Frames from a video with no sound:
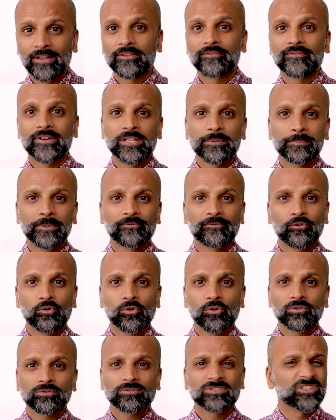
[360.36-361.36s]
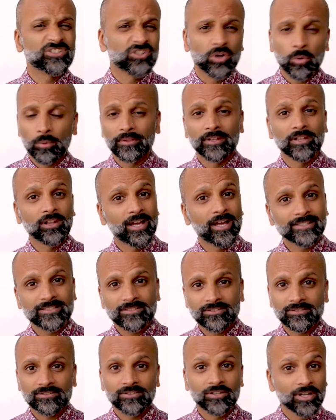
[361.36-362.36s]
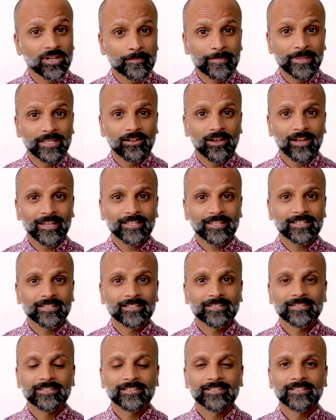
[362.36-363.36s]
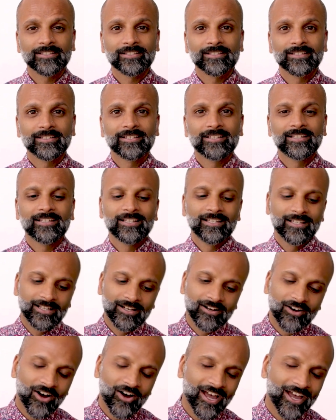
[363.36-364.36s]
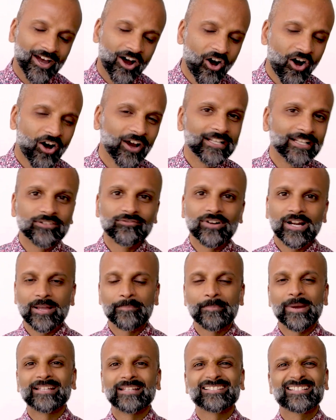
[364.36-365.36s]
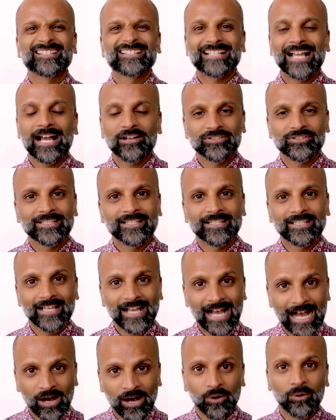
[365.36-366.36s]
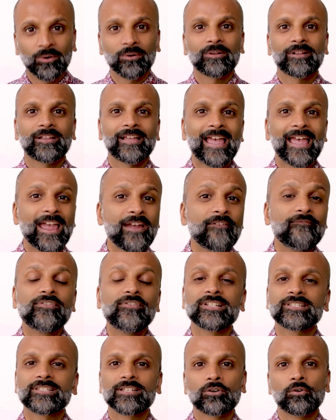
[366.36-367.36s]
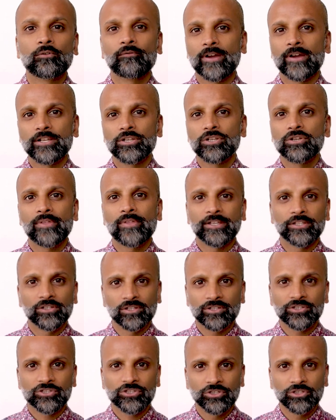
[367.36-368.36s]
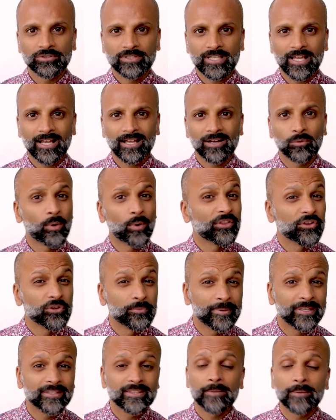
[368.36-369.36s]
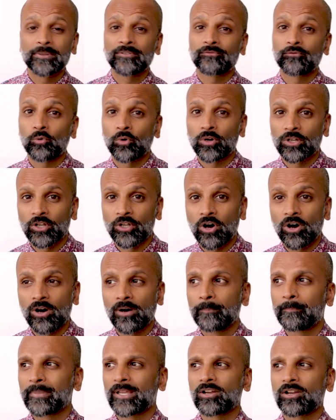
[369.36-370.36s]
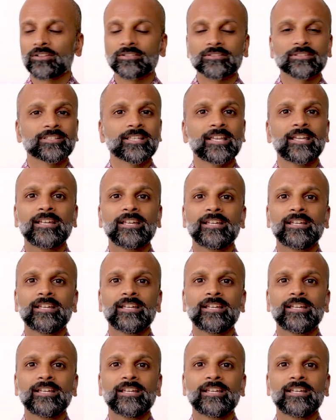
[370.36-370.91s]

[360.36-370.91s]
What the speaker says: the venue before? Do you know what the light's going to be like? I highly recommend scouting out every single venue that you're going to shoot at, whether you've been there before or not, because